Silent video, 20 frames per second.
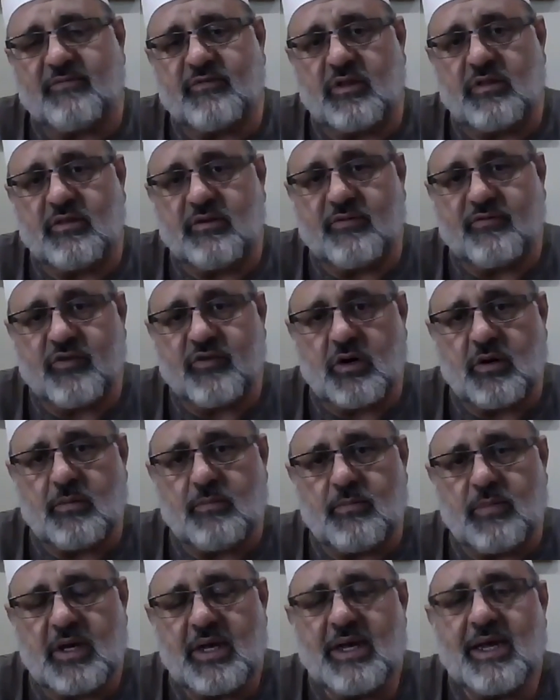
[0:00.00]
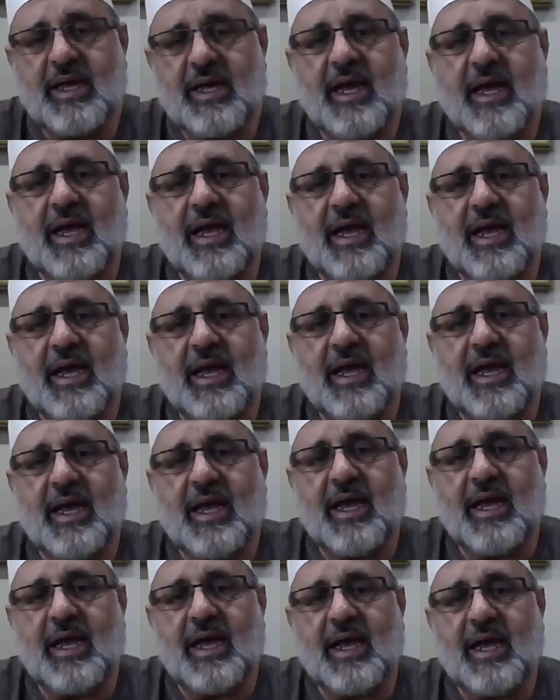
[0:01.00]
after the verb, is
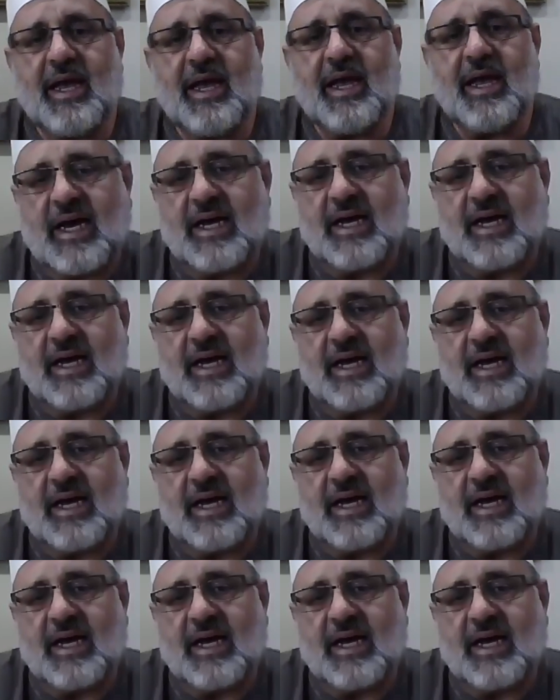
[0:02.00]
to emphasize